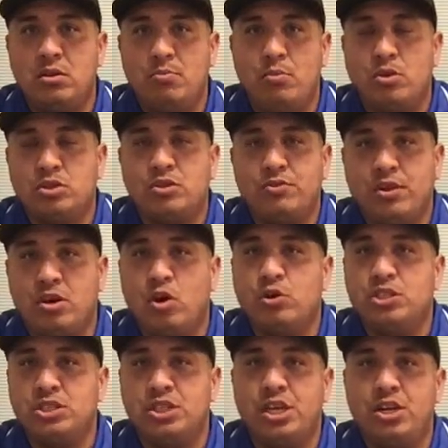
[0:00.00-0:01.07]
most of the
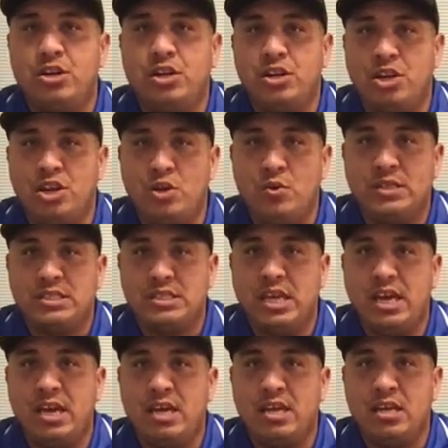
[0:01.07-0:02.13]
coaches here in the
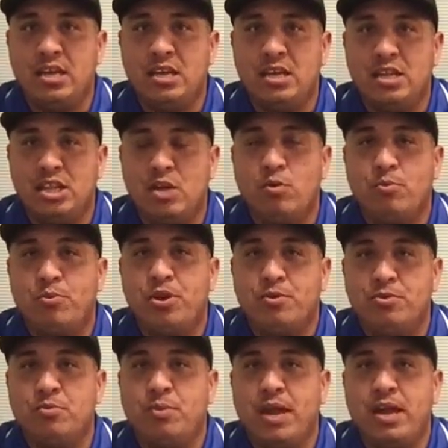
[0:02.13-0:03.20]
USA, they will put
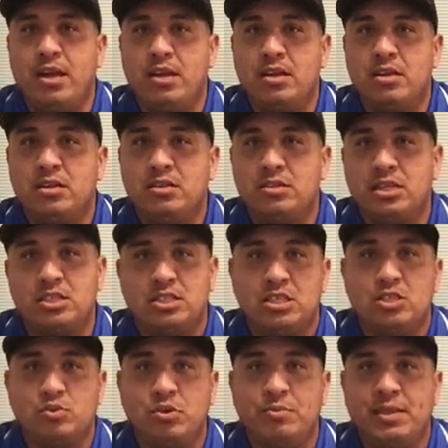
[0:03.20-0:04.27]
him to play. That's
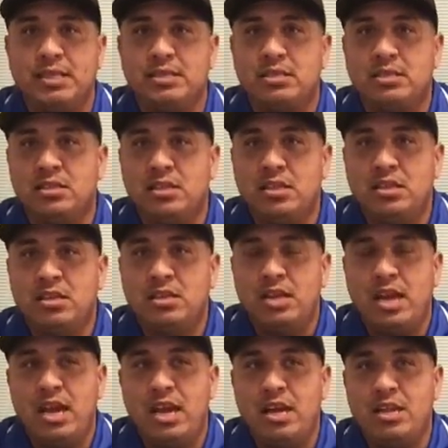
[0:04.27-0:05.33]
what it means.
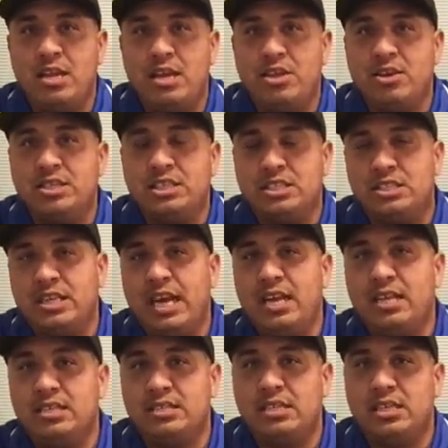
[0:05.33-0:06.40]
And there's a
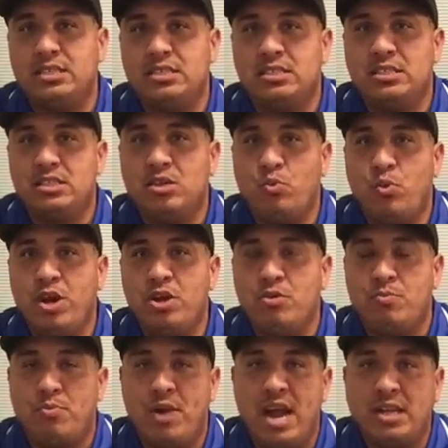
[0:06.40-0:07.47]
saying that says the way you
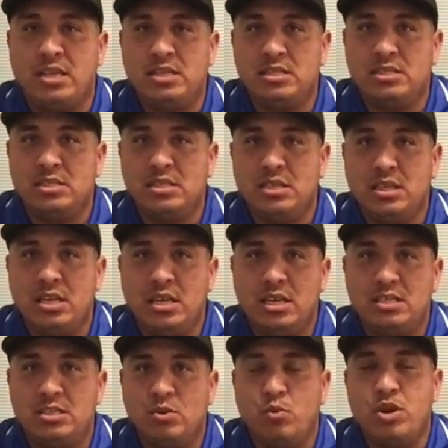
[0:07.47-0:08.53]
practice
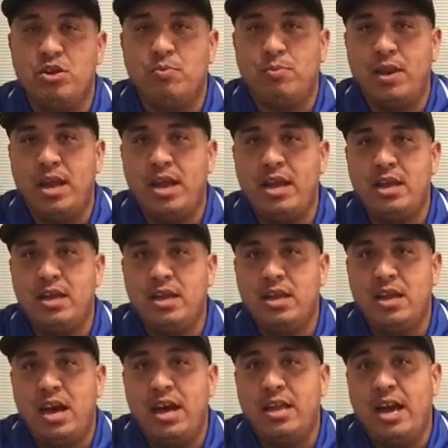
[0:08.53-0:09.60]
is the way you play.
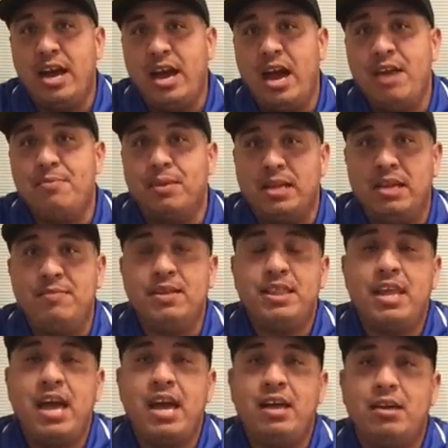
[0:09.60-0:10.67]
I believe in
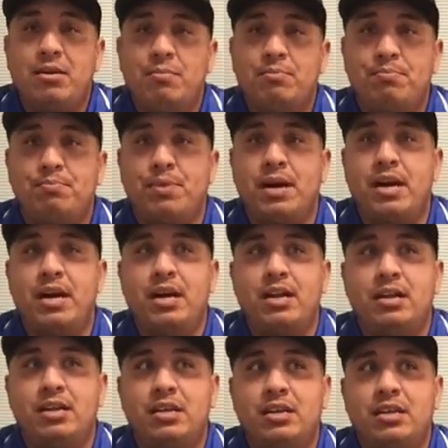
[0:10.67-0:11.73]
that, but